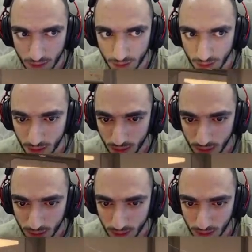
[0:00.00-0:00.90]

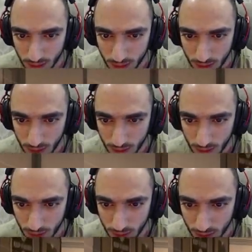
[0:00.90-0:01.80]

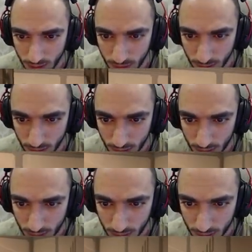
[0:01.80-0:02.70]

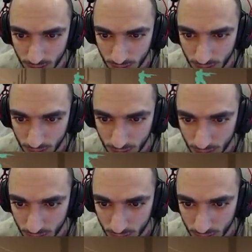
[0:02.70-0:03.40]
Nobody speaks.